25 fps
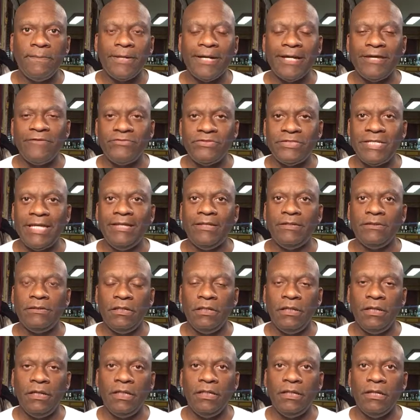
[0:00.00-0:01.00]
I have taken
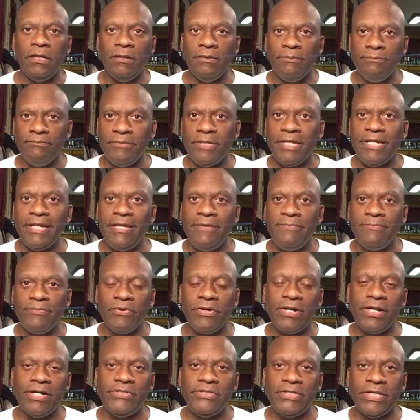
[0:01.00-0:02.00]
on many
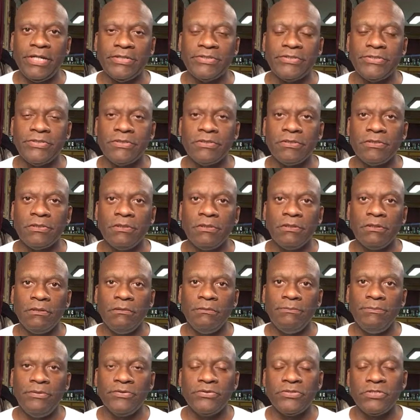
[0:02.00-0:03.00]
projects,
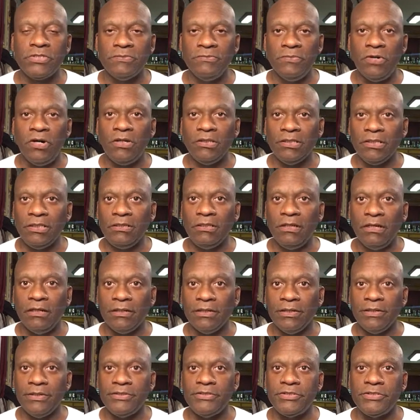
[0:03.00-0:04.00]
both small and
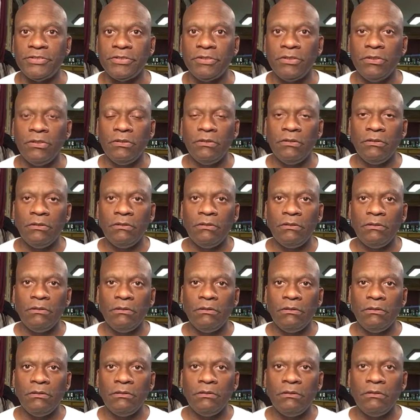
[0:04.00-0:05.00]
large,
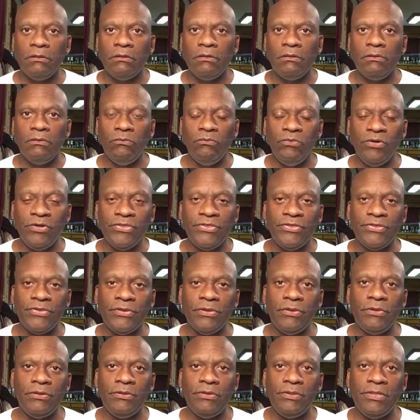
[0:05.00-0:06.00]

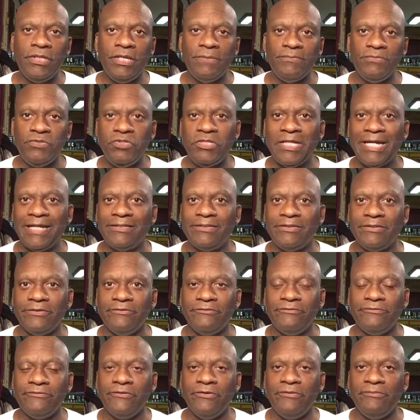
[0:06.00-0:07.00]
with the
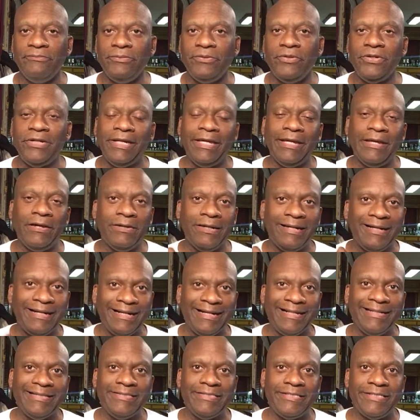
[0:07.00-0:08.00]
objective of putting out
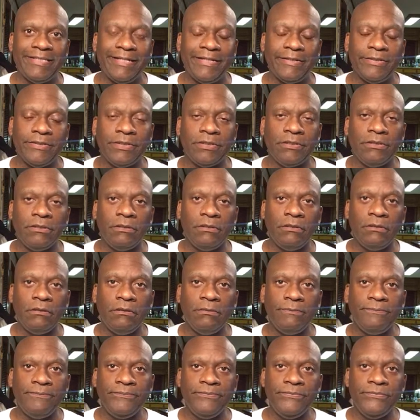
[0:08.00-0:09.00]
content
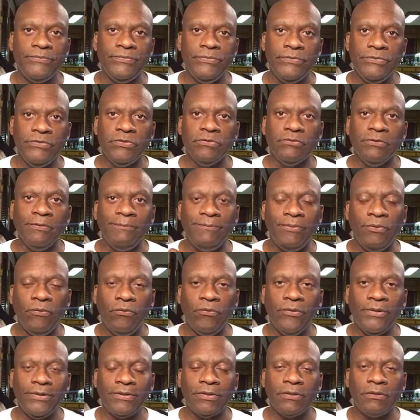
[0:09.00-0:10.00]
to
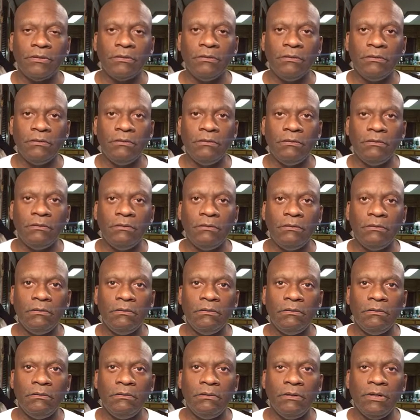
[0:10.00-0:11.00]
report
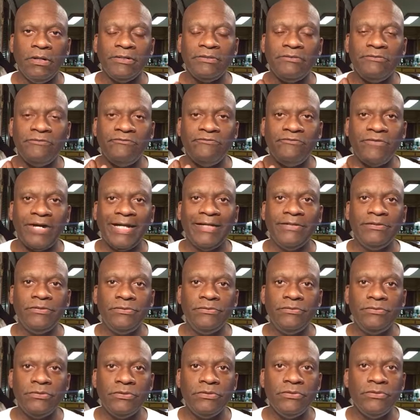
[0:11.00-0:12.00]
on
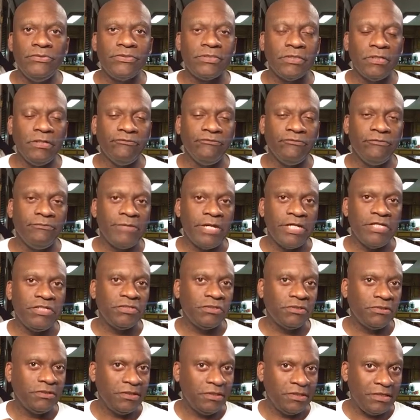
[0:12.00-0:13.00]
vital news and
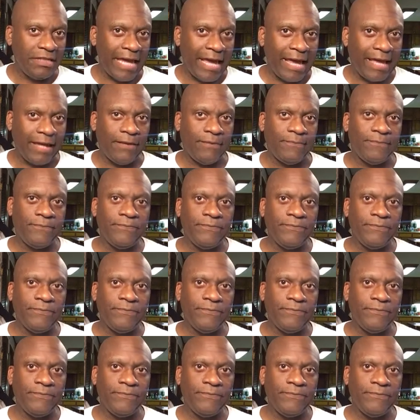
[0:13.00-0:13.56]
information of the day.